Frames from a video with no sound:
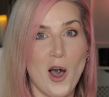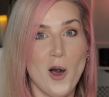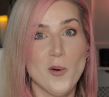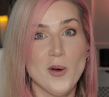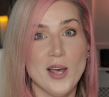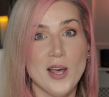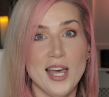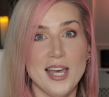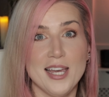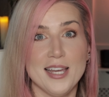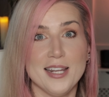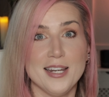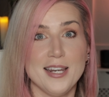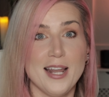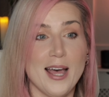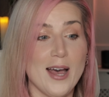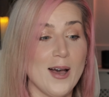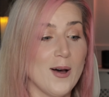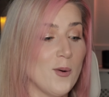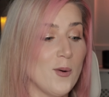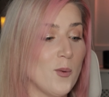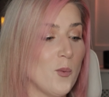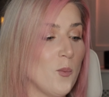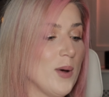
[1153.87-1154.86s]
Okay,
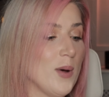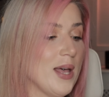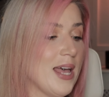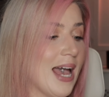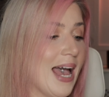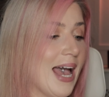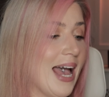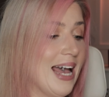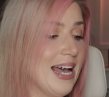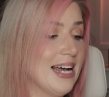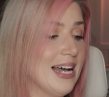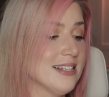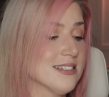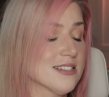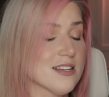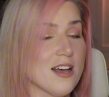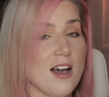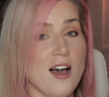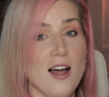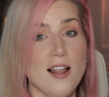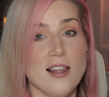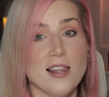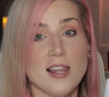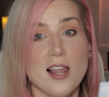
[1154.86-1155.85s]
now we're at
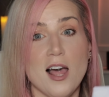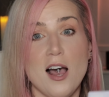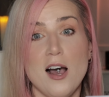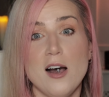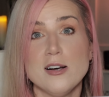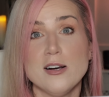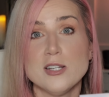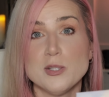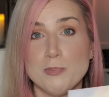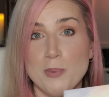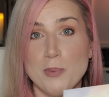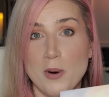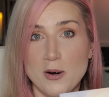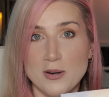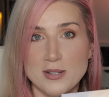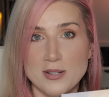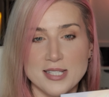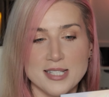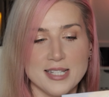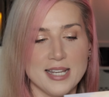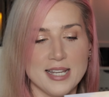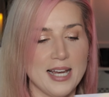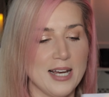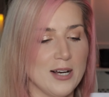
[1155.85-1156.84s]
our last
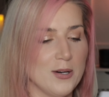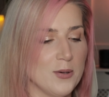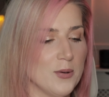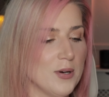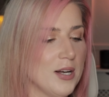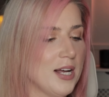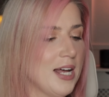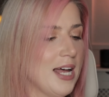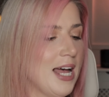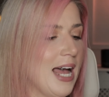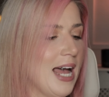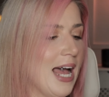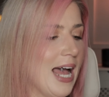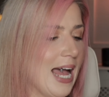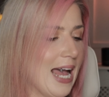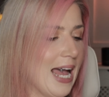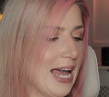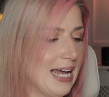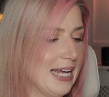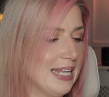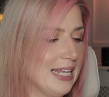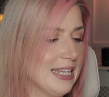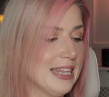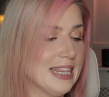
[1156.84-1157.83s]
box now,
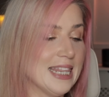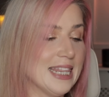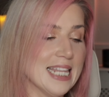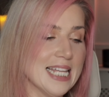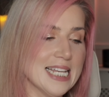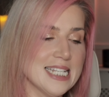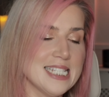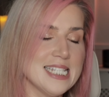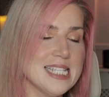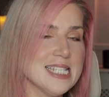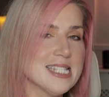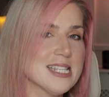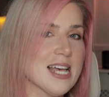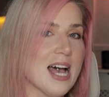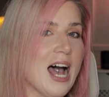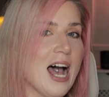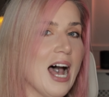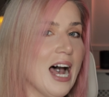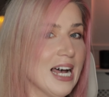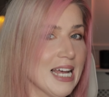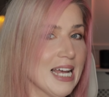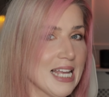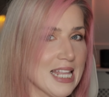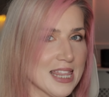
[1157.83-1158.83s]
and this is
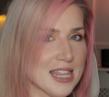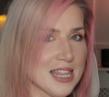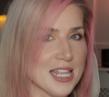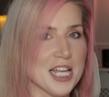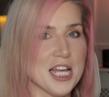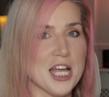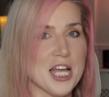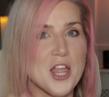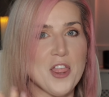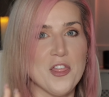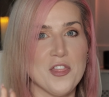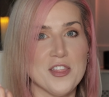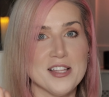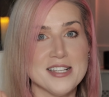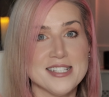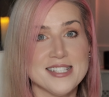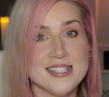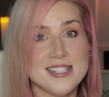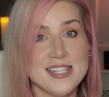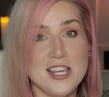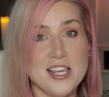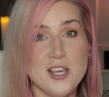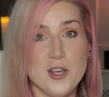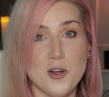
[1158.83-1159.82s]
either the
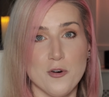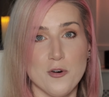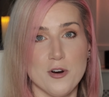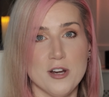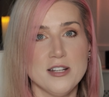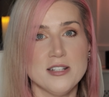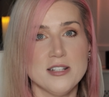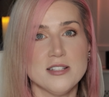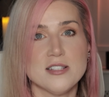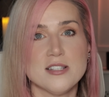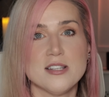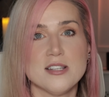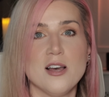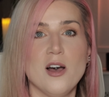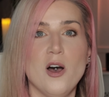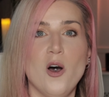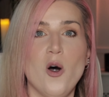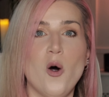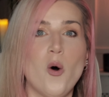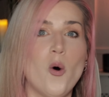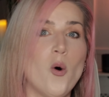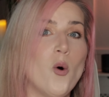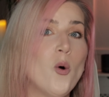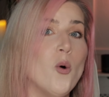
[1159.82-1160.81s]
secret
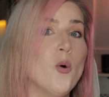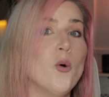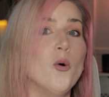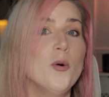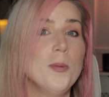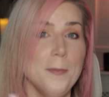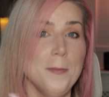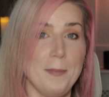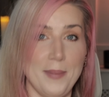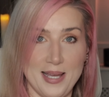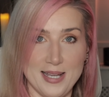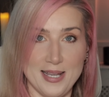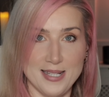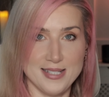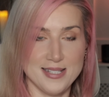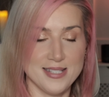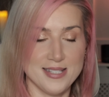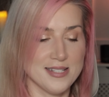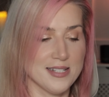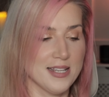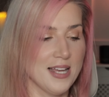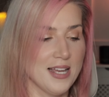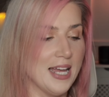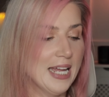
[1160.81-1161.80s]
or
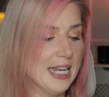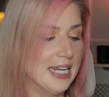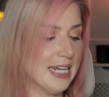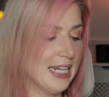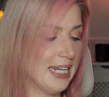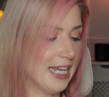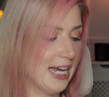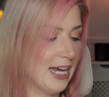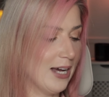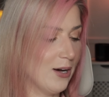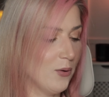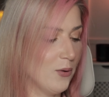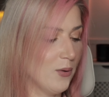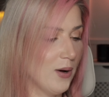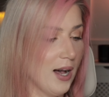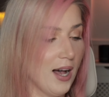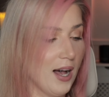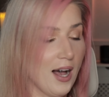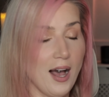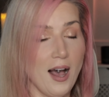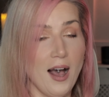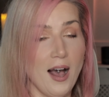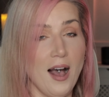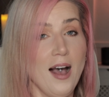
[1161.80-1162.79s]
Mist. Now,
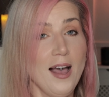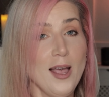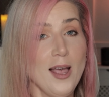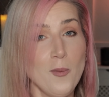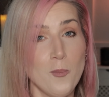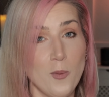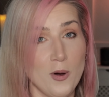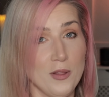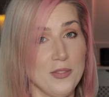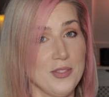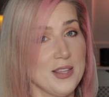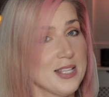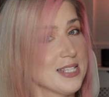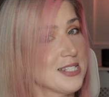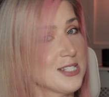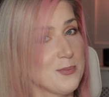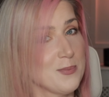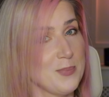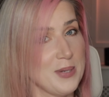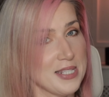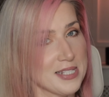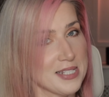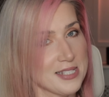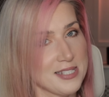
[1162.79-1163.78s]
I want this
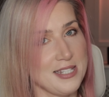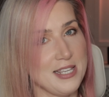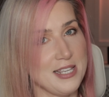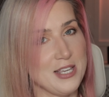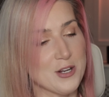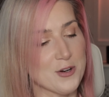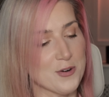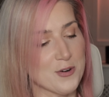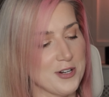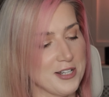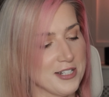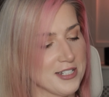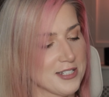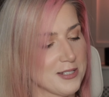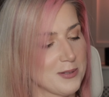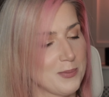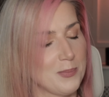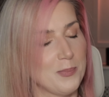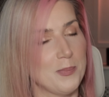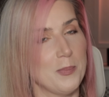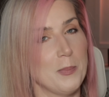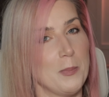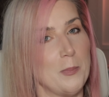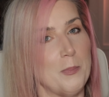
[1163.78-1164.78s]
to be the
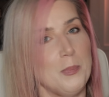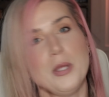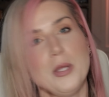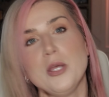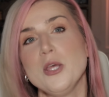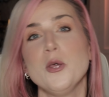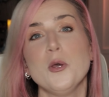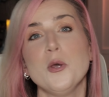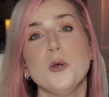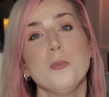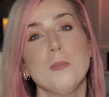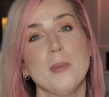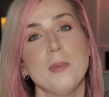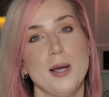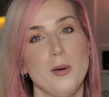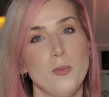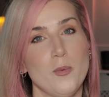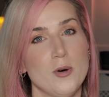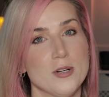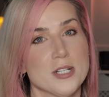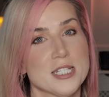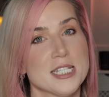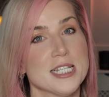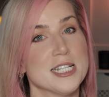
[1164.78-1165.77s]
secret, but you
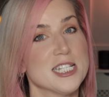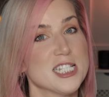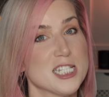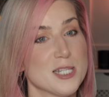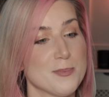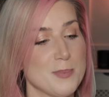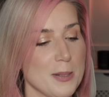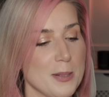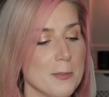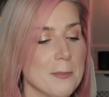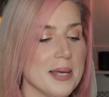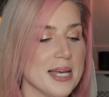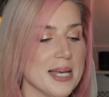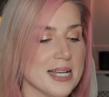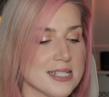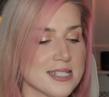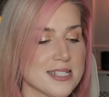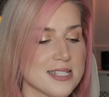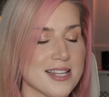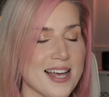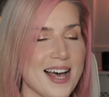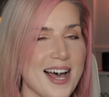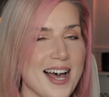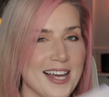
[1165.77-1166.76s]
might want it to be
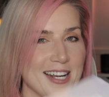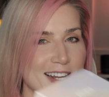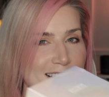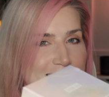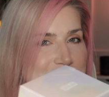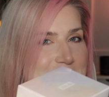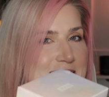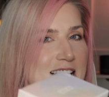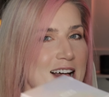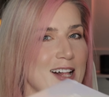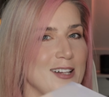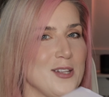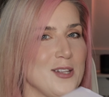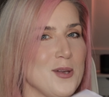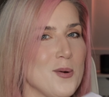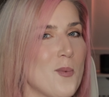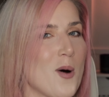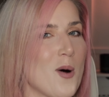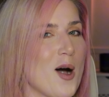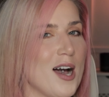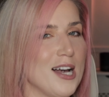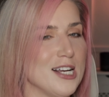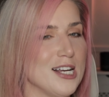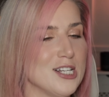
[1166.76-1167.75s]
Mist, and I'll tell you
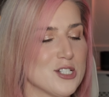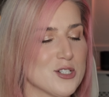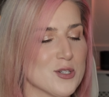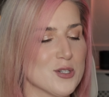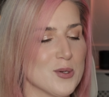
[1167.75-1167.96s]
why